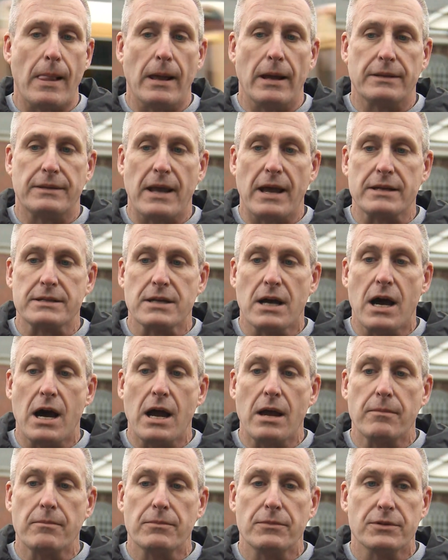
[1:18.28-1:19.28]
At that
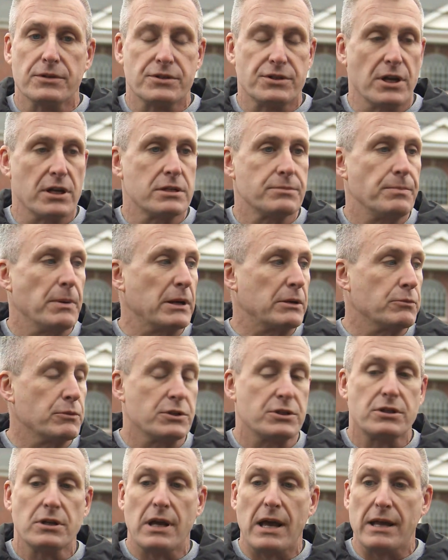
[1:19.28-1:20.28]
time, the suspect
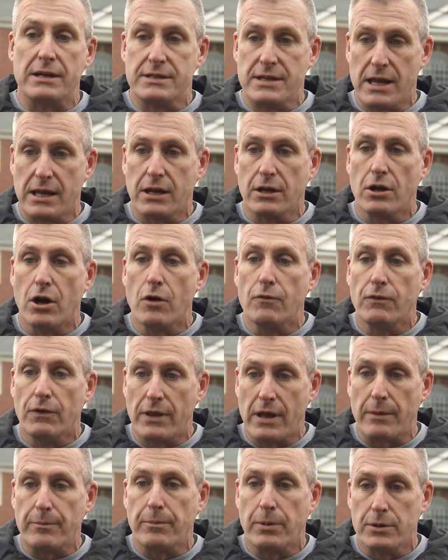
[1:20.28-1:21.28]
had taken
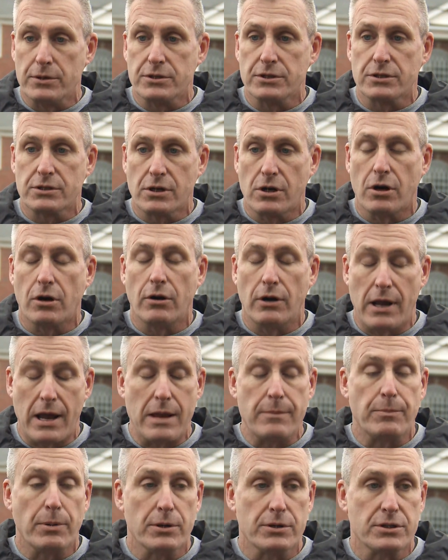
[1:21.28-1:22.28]
over that person's car, or
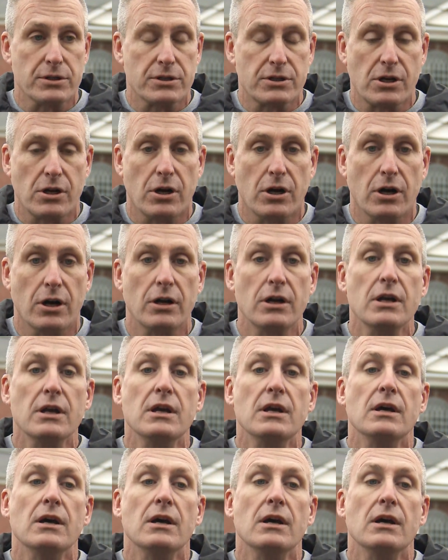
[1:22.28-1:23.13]
a person's car,